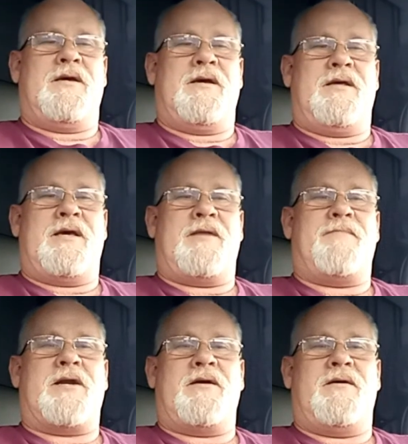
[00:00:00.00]
it had
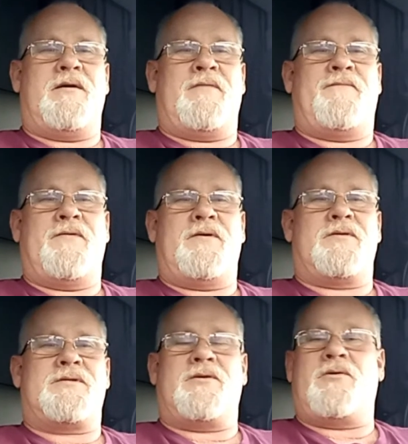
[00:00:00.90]
about a foot
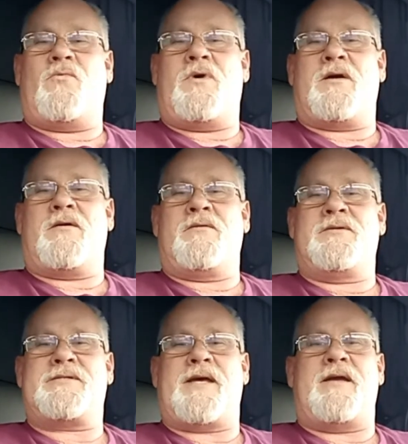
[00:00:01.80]
or so of water
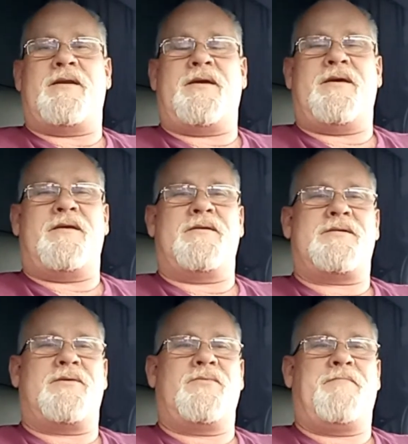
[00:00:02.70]
standing in it.
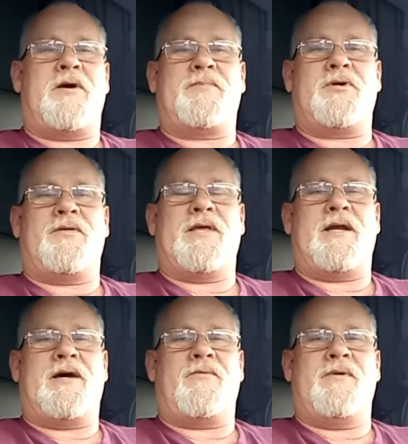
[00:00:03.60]
So we pumped all
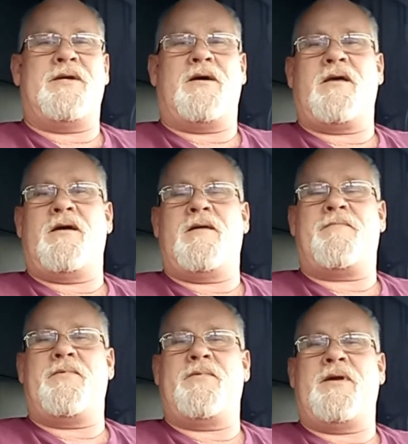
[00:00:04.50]
that out. We dug it up, and